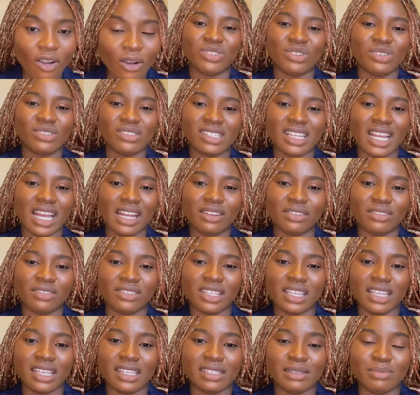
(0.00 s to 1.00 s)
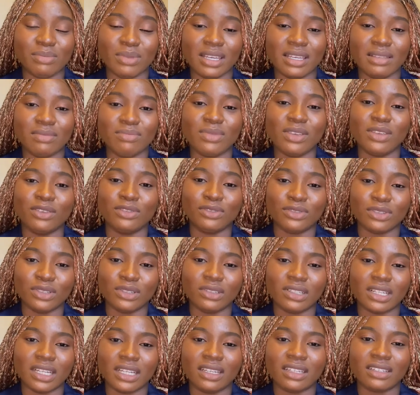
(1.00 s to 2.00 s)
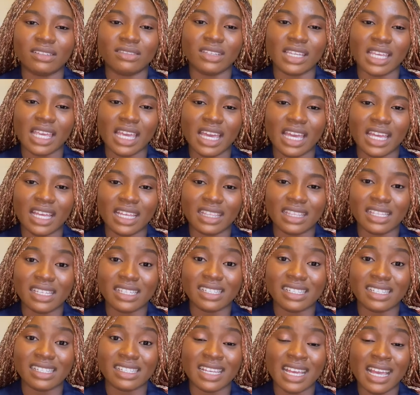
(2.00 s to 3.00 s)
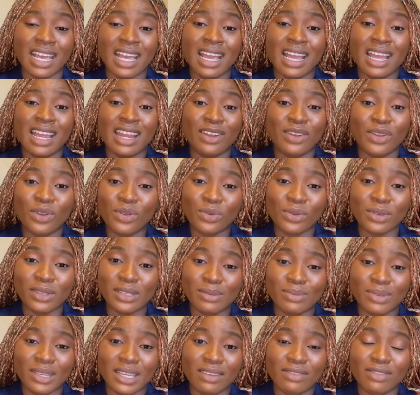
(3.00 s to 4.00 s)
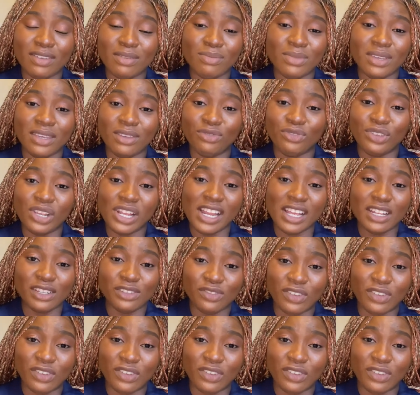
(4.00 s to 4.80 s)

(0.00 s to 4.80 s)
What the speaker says: Those kind of things make me feel like, oh yeah, this is not going to be giving me village